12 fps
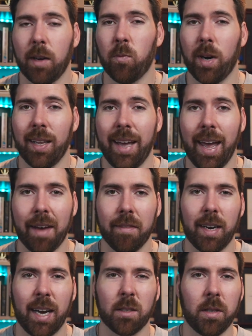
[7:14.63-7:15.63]
And while I
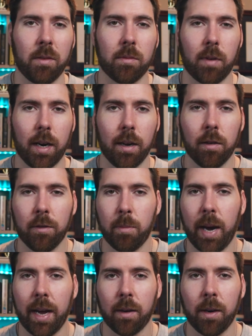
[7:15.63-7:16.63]
haven't actually run out of
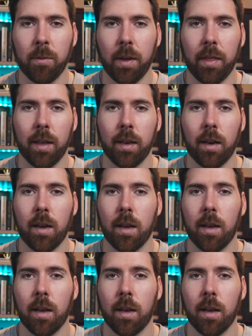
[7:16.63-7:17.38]
battery with it,